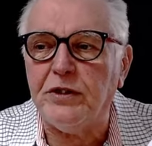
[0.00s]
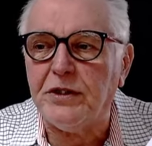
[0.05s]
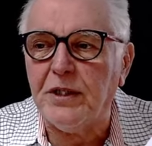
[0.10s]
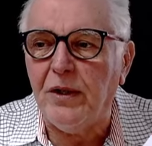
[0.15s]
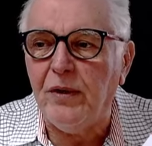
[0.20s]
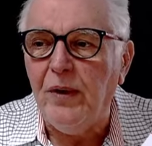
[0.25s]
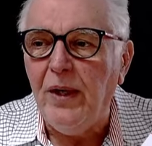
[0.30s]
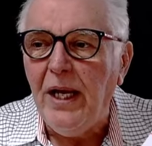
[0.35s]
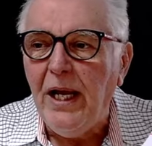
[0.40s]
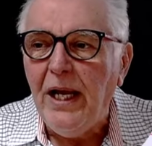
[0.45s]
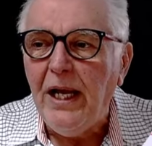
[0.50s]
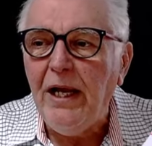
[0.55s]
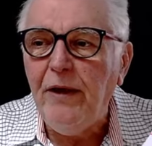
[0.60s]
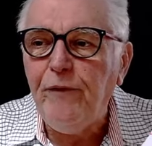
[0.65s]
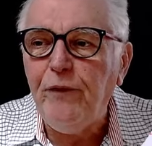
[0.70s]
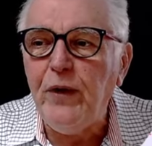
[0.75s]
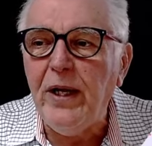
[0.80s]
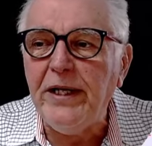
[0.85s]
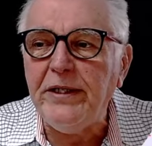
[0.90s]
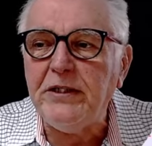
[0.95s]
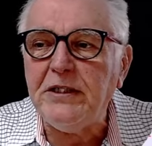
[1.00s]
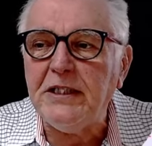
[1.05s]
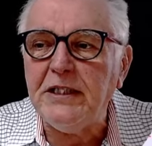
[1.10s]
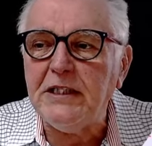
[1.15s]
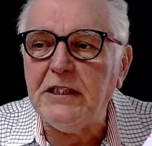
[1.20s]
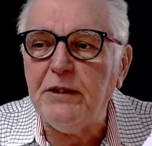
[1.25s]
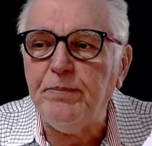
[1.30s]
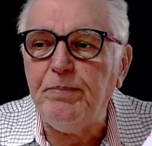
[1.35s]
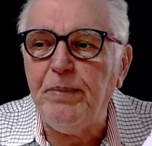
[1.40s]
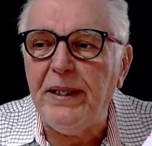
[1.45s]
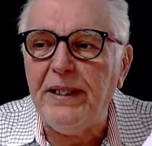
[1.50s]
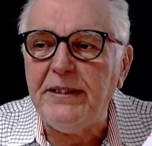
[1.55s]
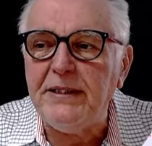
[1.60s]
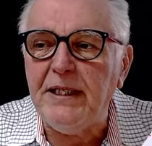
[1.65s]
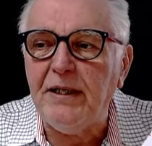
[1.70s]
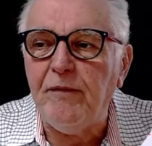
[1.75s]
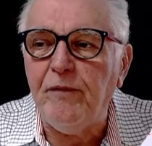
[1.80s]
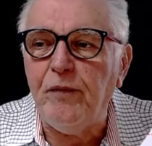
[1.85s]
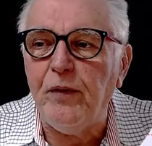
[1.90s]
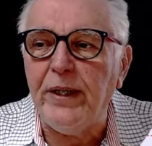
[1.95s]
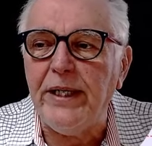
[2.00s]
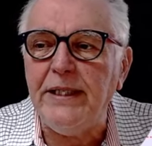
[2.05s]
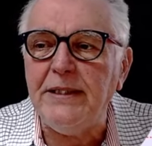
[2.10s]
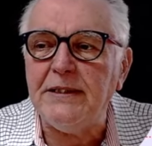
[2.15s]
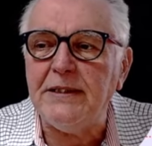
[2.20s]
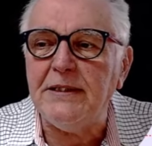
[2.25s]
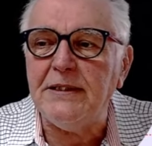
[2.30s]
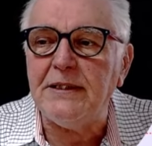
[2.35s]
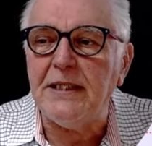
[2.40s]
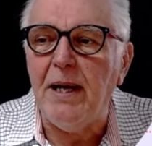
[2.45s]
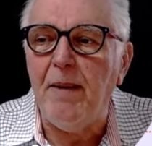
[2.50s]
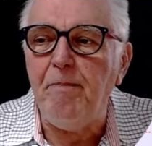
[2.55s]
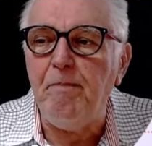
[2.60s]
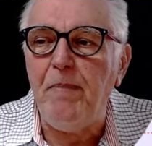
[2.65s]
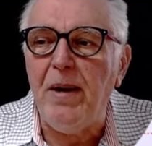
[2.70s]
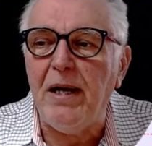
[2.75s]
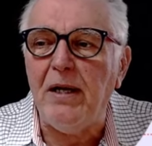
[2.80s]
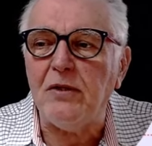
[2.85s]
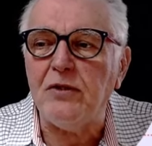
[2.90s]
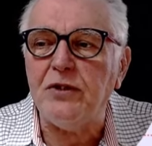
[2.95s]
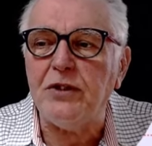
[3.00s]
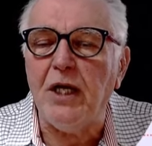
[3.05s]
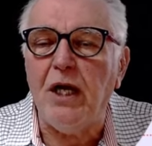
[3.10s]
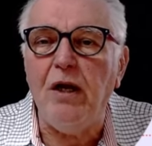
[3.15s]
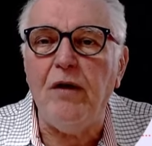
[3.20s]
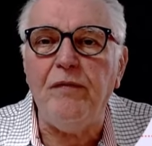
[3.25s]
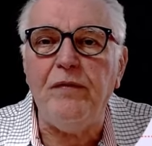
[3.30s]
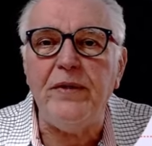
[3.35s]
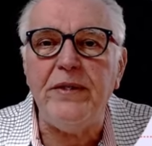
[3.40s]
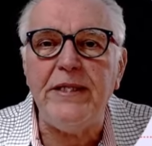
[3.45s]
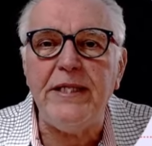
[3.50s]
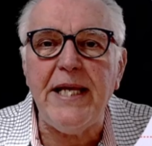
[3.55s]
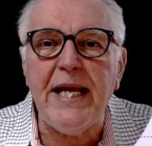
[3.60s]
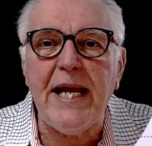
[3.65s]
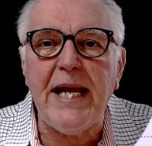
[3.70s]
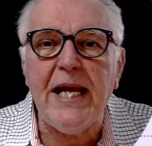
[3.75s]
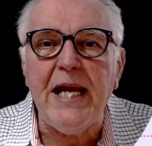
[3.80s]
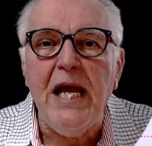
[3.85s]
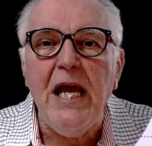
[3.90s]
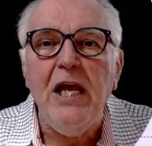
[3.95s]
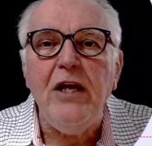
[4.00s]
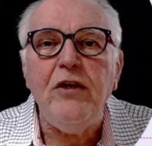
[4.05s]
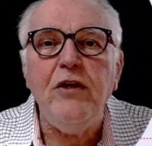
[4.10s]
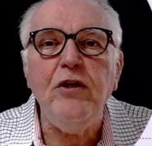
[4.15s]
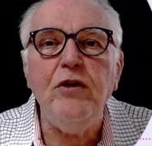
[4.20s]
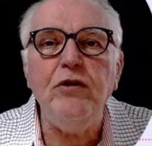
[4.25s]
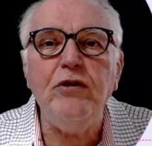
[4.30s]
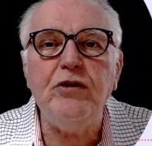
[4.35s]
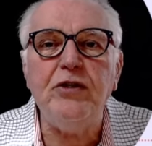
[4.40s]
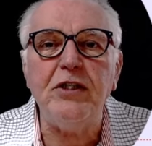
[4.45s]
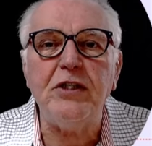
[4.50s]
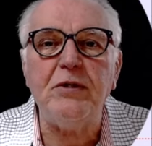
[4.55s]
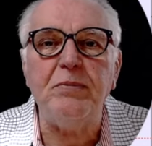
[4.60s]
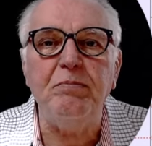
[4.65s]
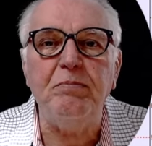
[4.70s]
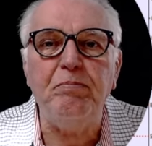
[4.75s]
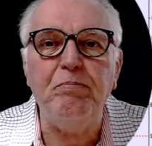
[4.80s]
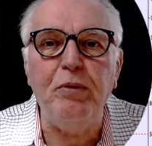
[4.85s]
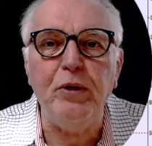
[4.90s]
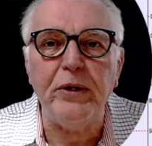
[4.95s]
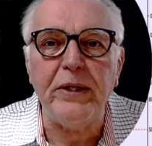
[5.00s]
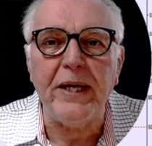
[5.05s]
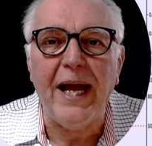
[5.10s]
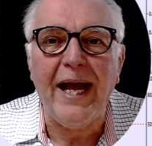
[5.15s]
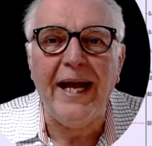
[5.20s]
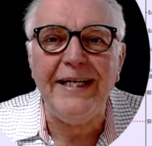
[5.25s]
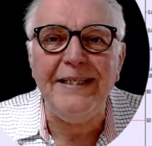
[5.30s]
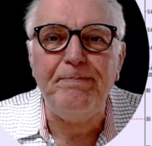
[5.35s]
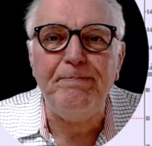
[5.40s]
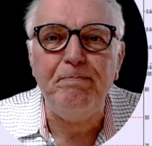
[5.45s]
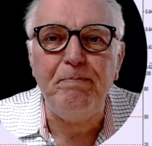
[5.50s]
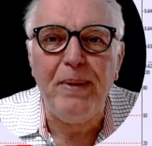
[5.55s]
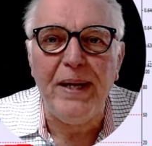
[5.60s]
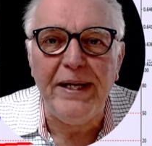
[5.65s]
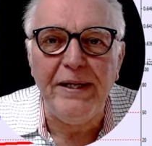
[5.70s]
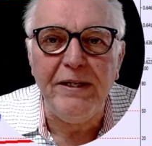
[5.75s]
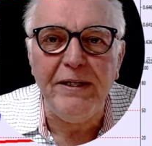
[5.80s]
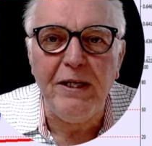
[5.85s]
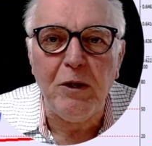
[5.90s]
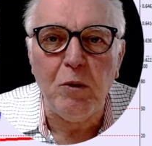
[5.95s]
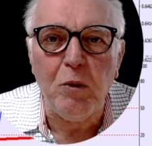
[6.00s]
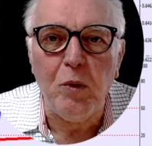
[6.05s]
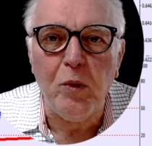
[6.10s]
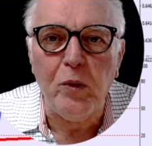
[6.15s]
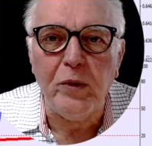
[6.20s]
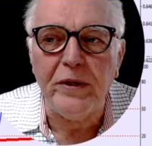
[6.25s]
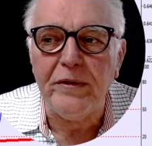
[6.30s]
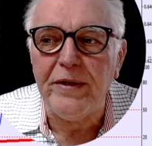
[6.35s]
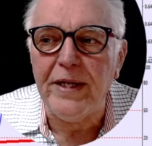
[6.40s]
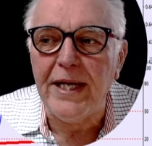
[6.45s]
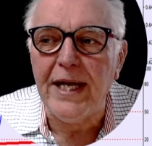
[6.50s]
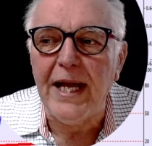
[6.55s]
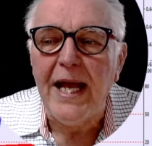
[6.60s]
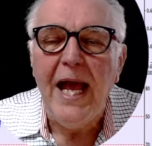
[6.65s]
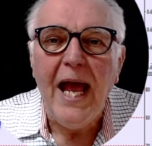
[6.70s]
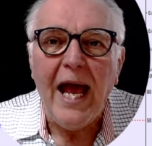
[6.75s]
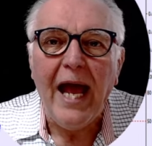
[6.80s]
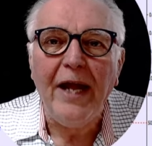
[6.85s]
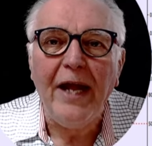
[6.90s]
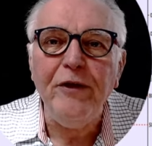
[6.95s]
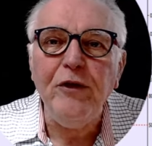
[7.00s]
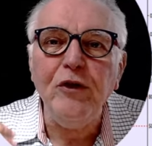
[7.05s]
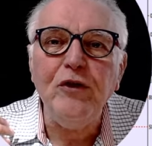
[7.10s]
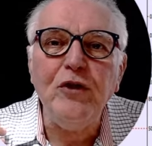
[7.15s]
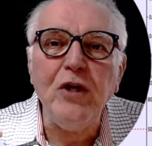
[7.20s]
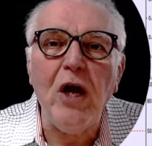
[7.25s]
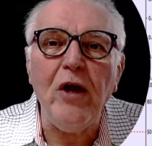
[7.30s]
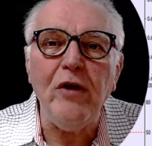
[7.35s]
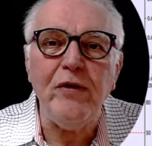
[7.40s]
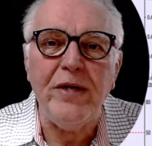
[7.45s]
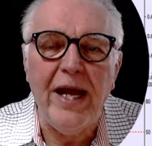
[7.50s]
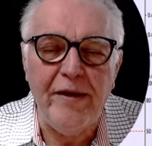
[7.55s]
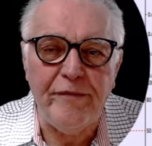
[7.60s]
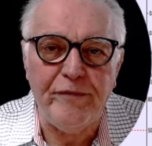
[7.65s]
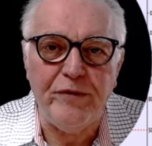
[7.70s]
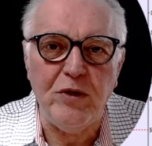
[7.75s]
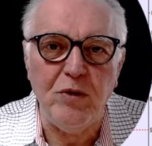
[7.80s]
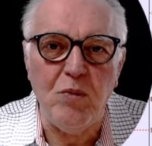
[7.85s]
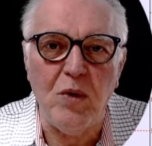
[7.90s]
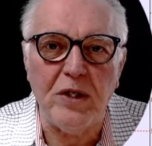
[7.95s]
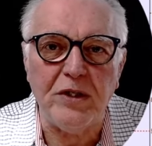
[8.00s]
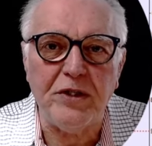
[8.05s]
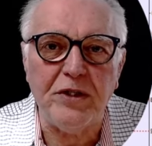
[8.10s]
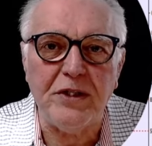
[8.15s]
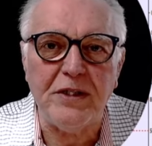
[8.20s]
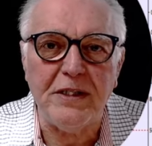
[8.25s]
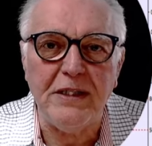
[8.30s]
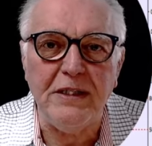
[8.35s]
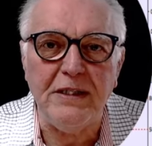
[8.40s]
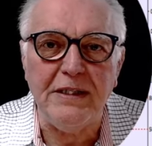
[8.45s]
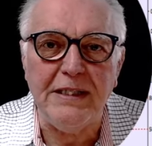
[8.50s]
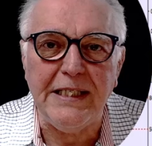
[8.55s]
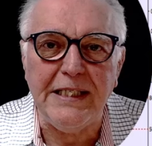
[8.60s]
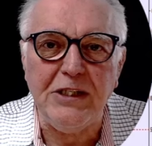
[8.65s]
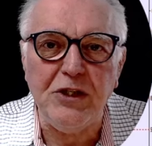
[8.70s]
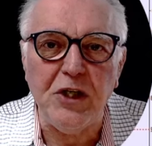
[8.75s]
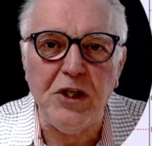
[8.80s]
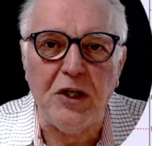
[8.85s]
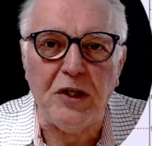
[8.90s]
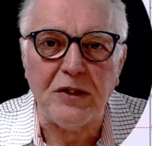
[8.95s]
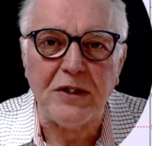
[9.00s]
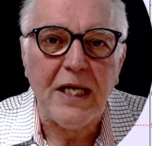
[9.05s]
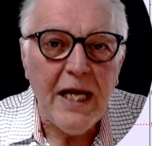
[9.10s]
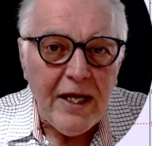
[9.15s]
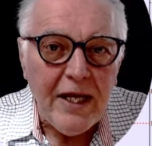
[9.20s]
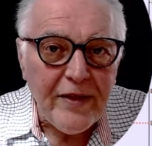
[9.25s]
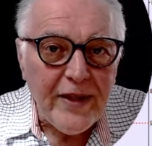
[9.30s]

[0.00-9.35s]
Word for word: So if you're anticipating for instance a bounce over there, you just put a pending order there and you don't have to watch the, the charts.